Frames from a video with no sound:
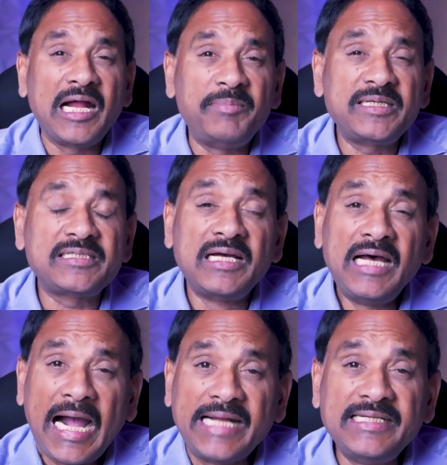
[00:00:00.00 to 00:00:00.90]

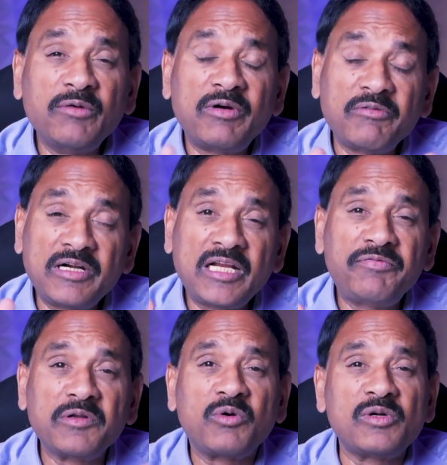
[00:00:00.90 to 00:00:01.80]
habits, I did one
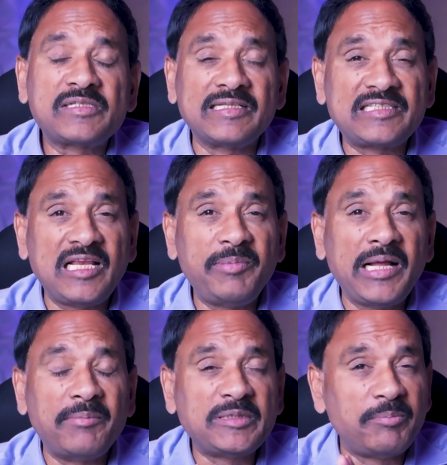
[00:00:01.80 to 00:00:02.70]
wonderful course on sleeping
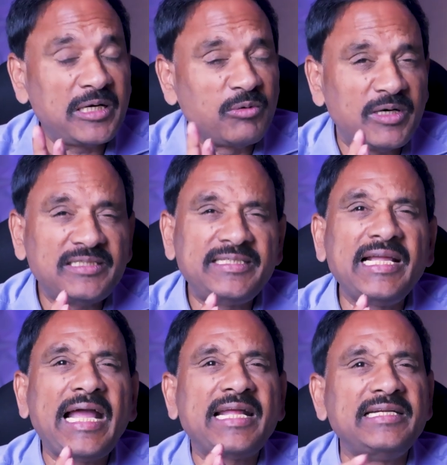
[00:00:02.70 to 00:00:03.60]
habits. But one
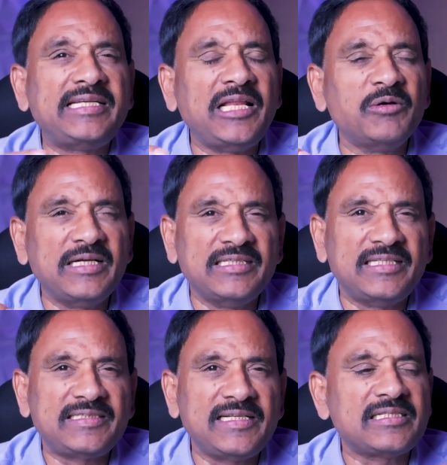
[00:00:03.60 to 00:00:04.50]
thing I can tell you in
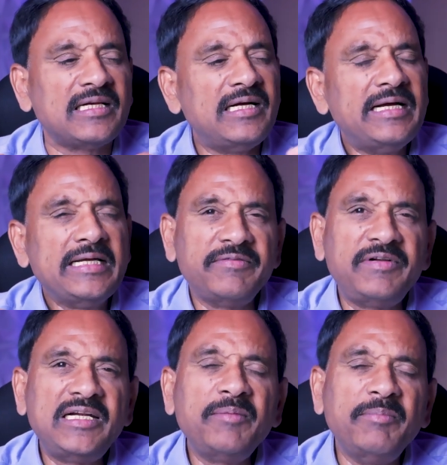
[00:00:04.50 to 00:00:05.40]
this is,
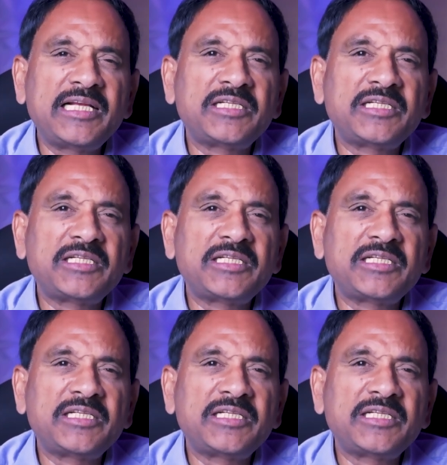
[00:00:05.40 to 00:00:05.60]
every day make